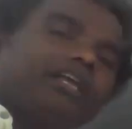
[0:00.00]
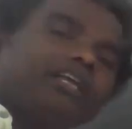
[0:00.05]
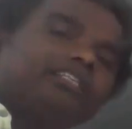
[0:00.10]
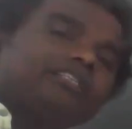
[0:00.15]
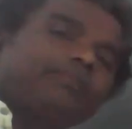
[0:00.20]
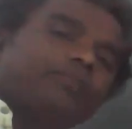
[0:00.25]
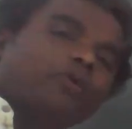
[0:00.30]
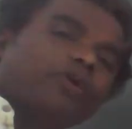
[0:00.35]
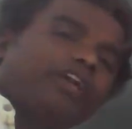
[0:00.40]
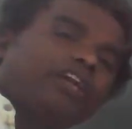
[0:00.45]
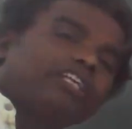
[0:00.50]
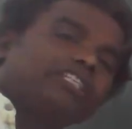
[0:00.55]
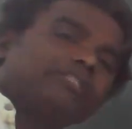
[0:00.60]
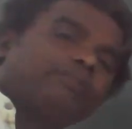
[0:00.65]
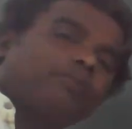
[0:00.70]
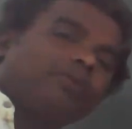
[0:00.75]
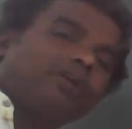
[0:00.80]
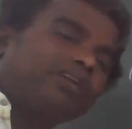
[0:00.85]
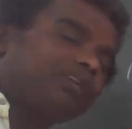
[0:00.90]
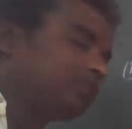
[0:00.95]
is a proteinous
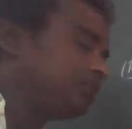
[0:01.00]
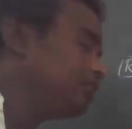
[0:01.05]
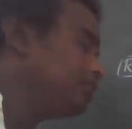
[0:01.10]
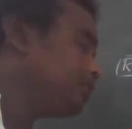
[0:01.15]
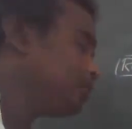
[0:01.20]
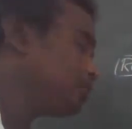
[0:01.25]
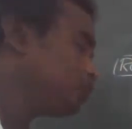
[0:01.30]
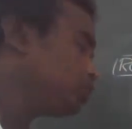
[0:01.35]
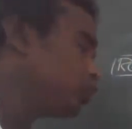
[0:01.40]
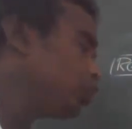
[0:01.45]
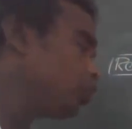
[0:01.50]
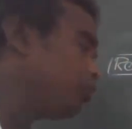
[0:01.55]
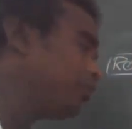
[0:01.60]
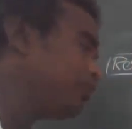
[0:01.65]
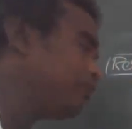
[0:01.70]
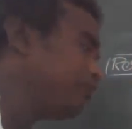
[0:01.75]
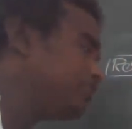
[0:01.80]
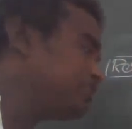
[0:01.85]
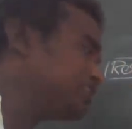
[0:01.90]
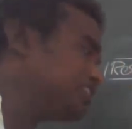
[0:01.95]
part. Globin which